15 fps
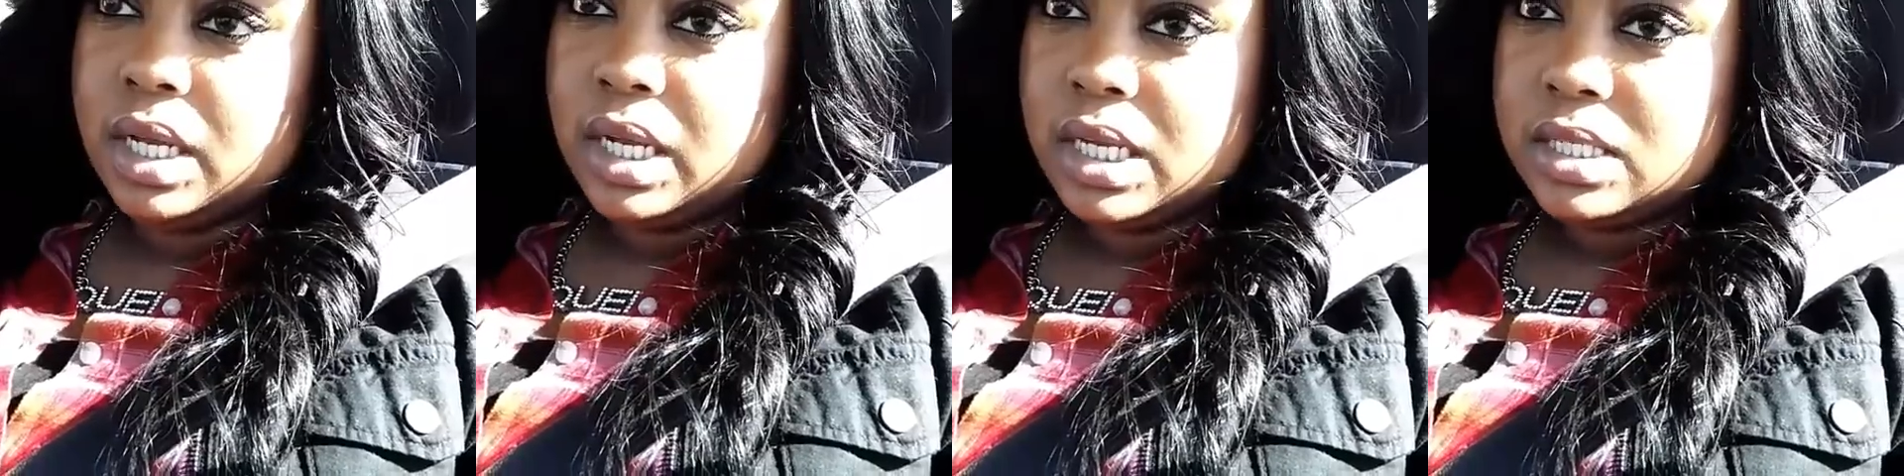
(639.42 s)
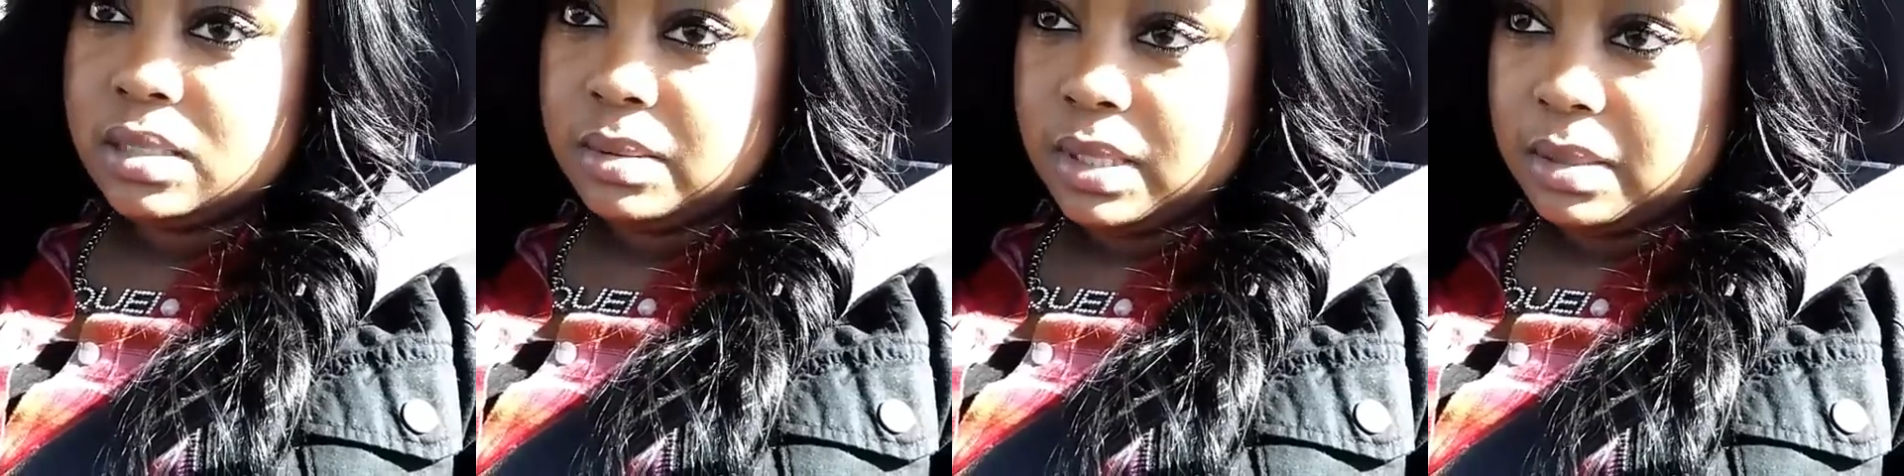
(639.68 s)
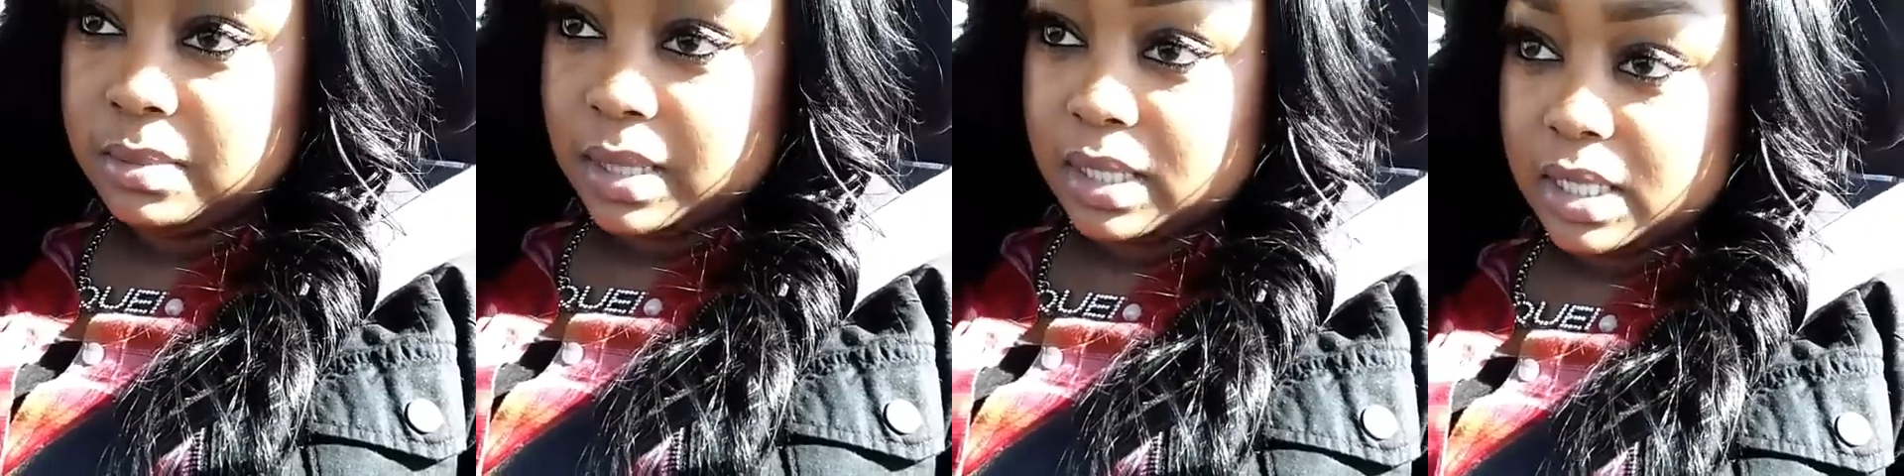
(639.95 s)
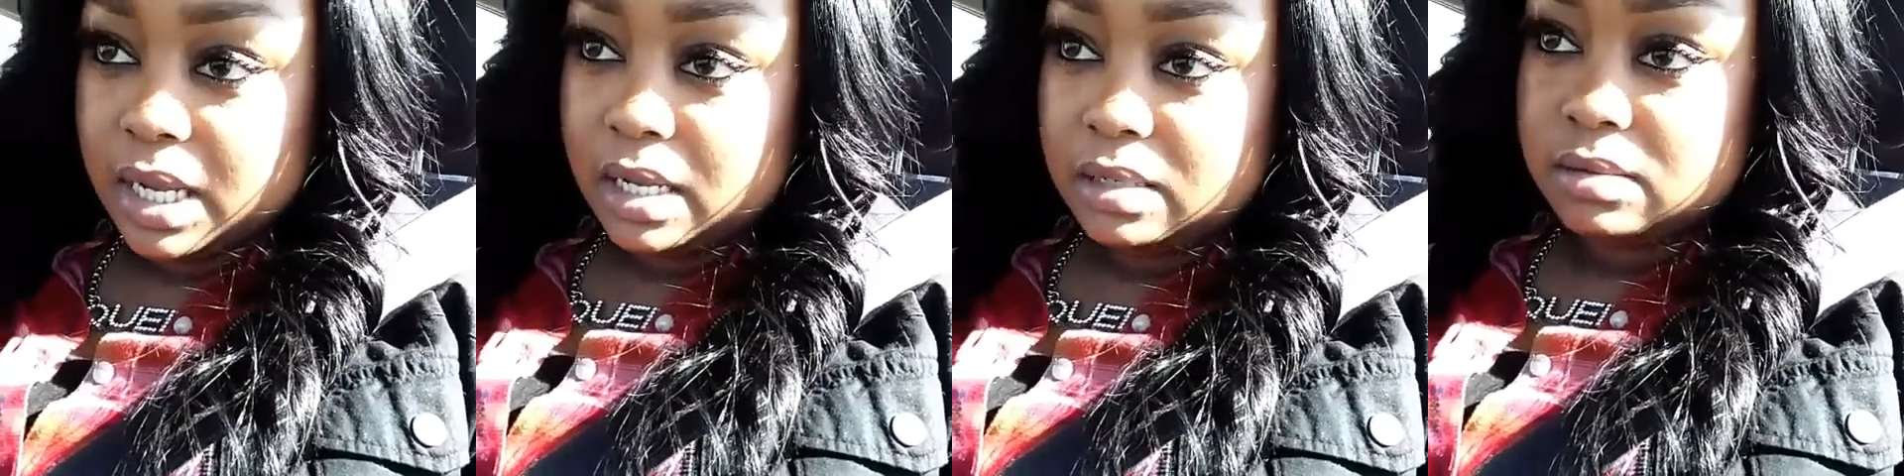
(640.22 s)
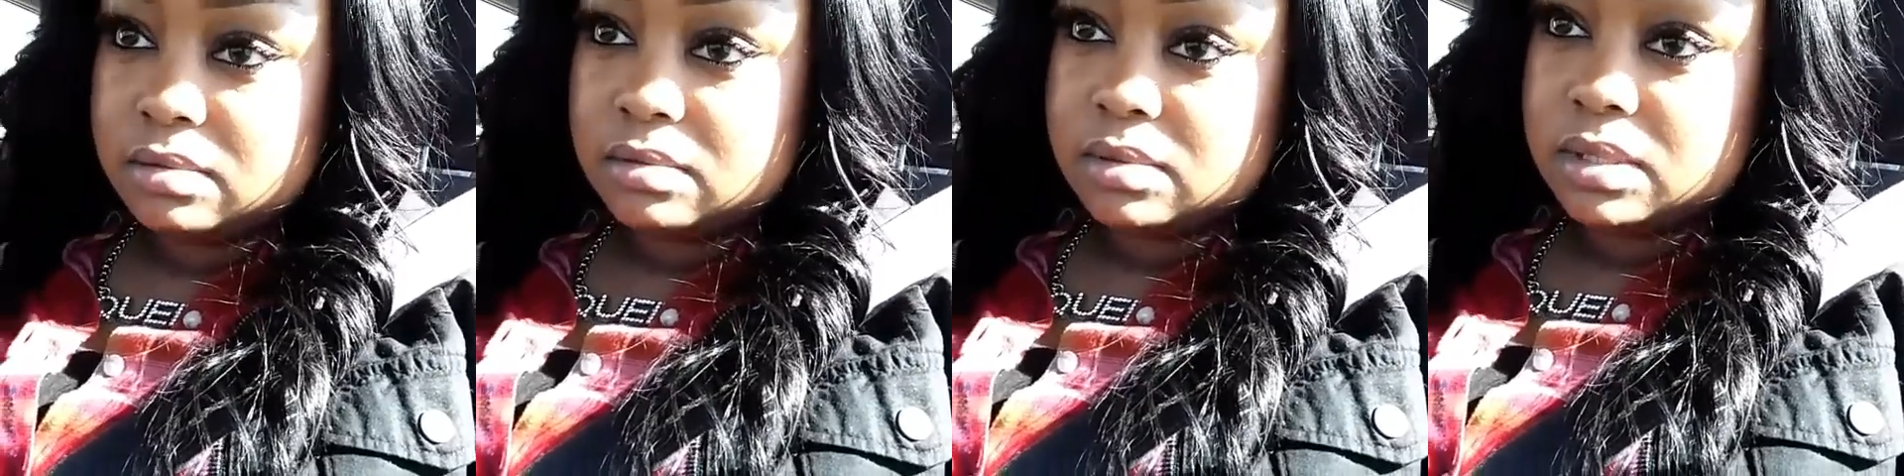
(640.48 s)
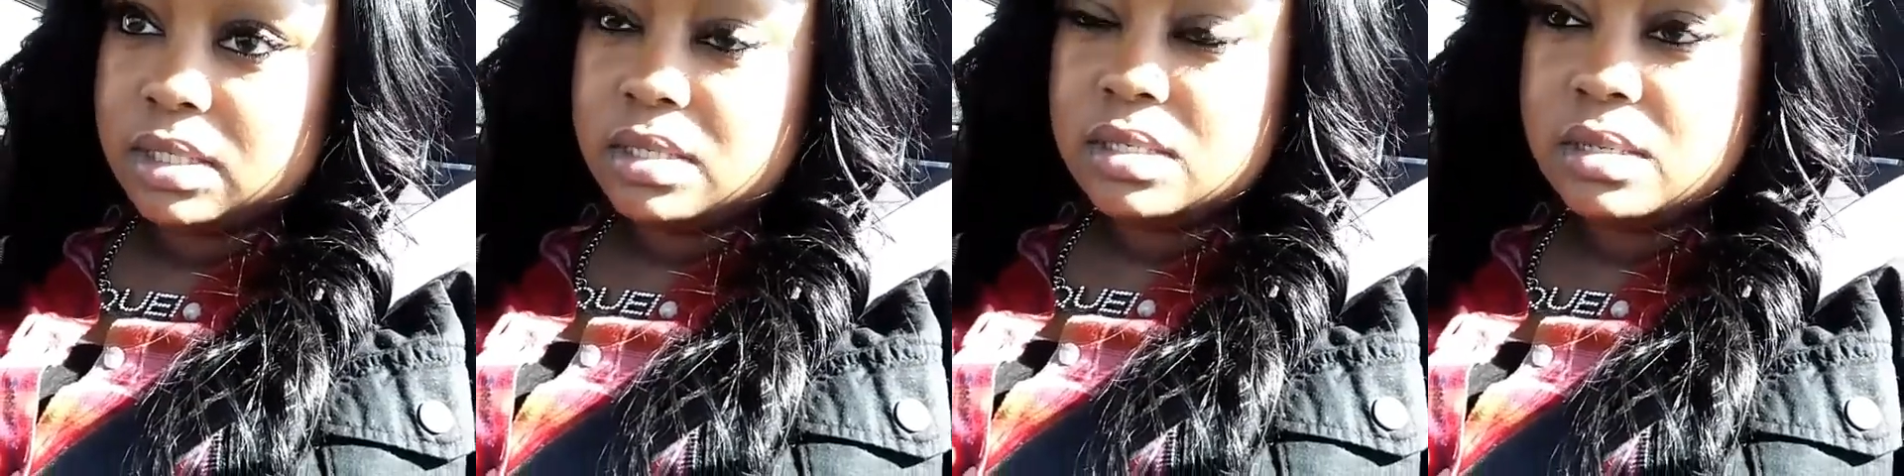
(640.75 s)
guess I'll eat
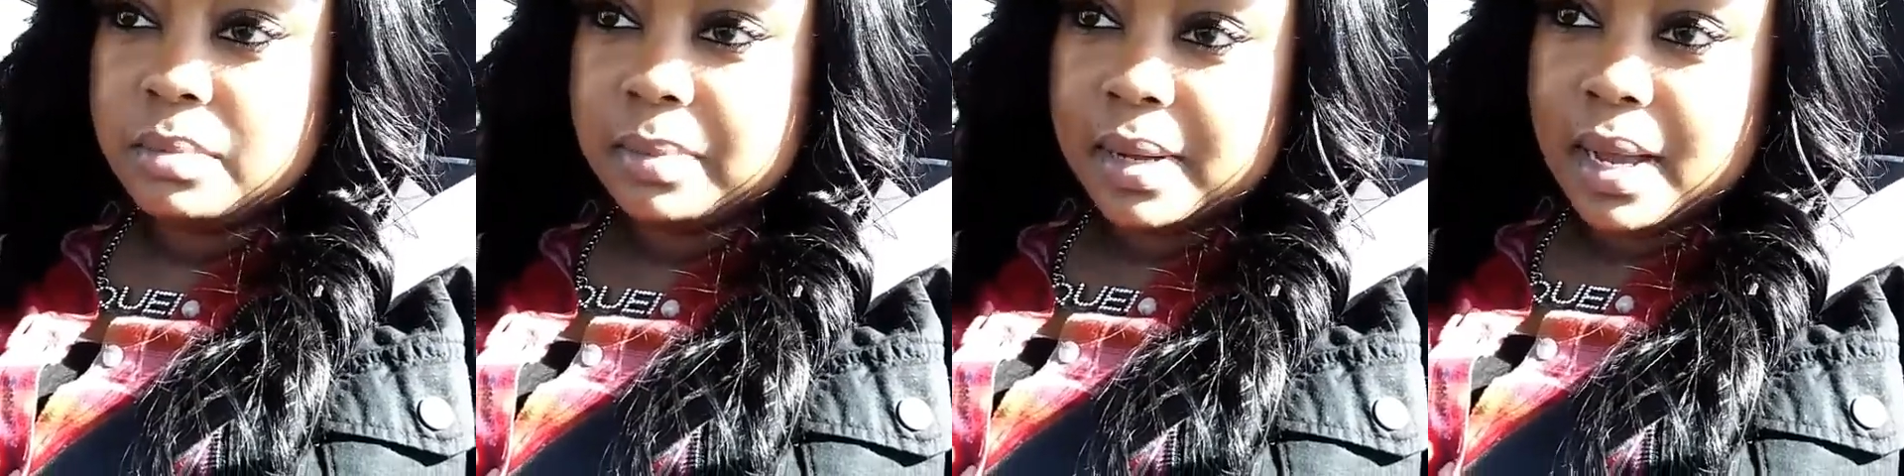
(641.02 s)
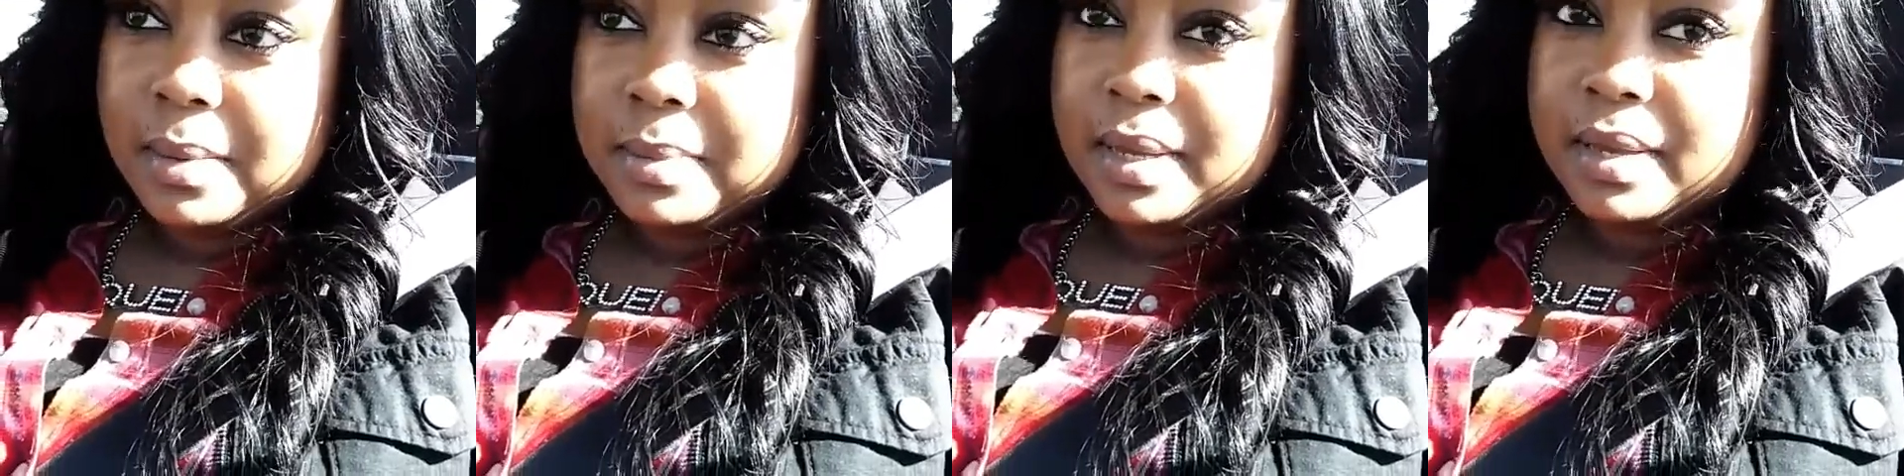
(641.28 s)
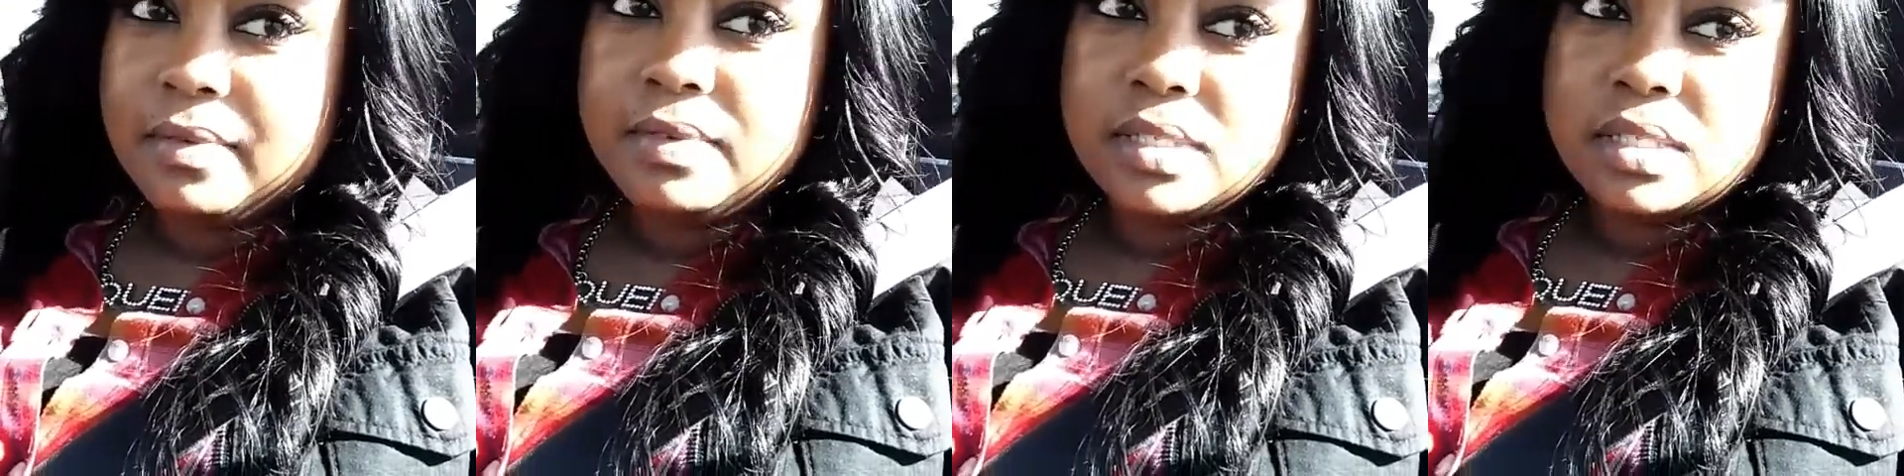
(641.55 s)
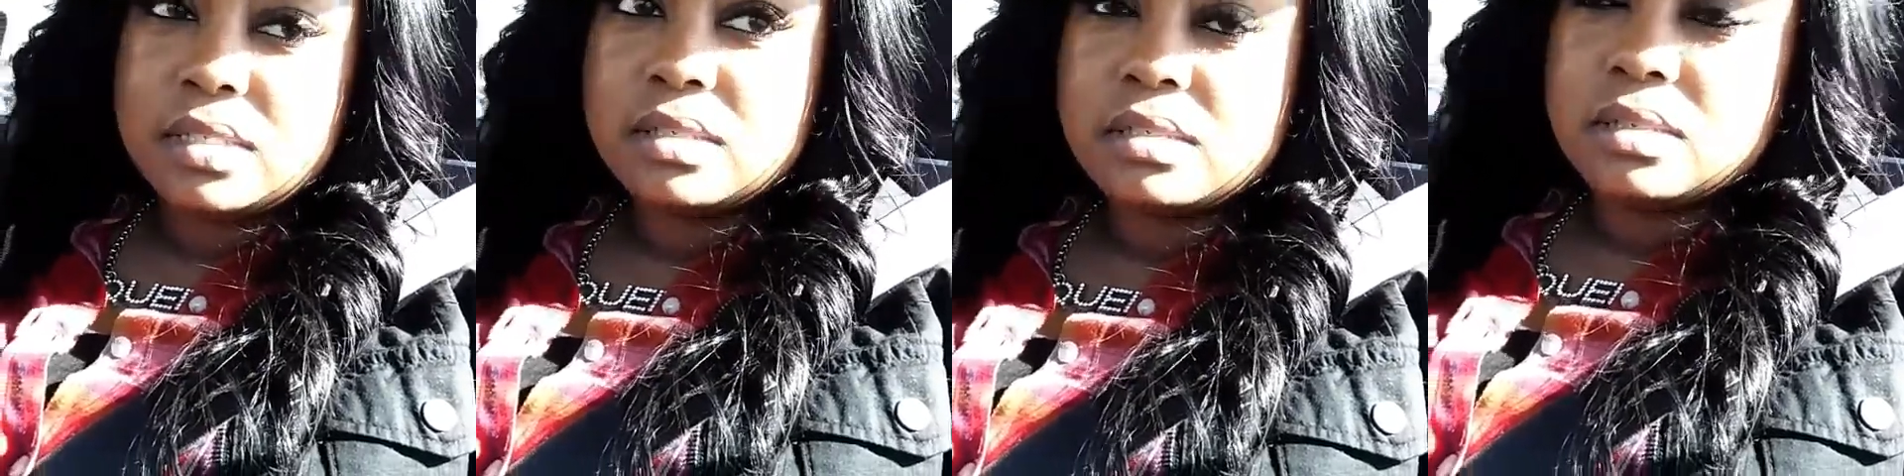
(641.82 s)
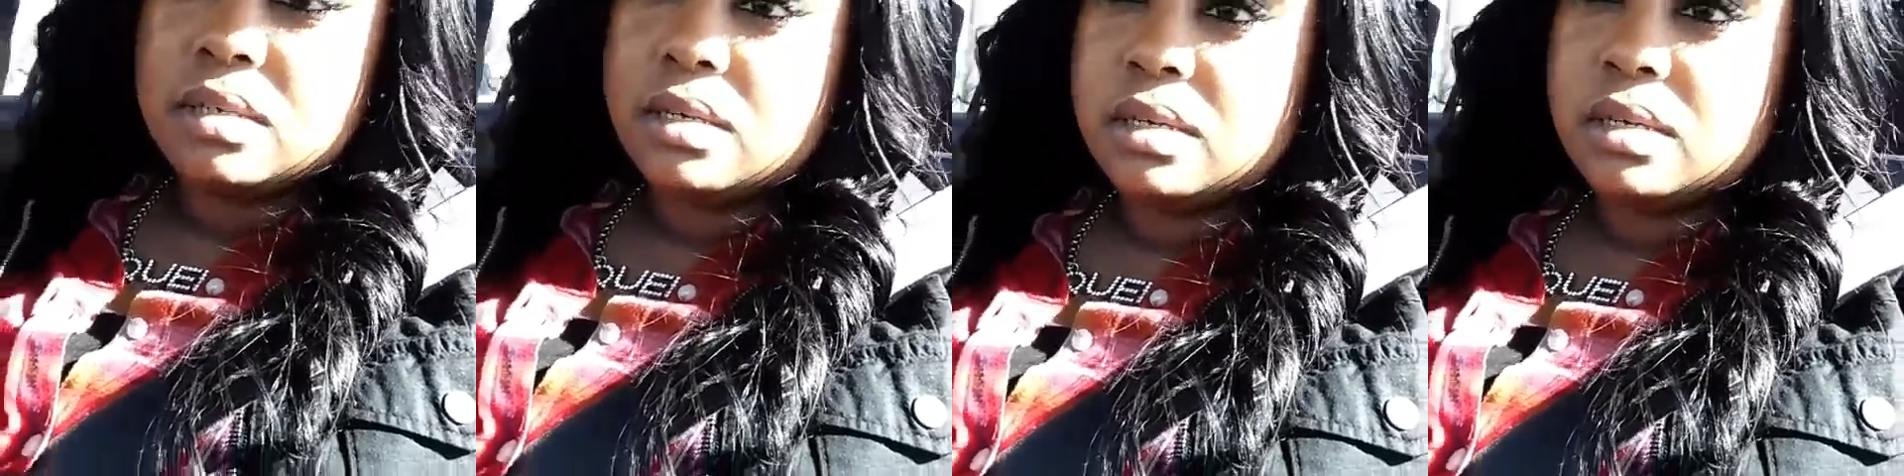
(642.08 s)
McDonald's. There's a Bob Evans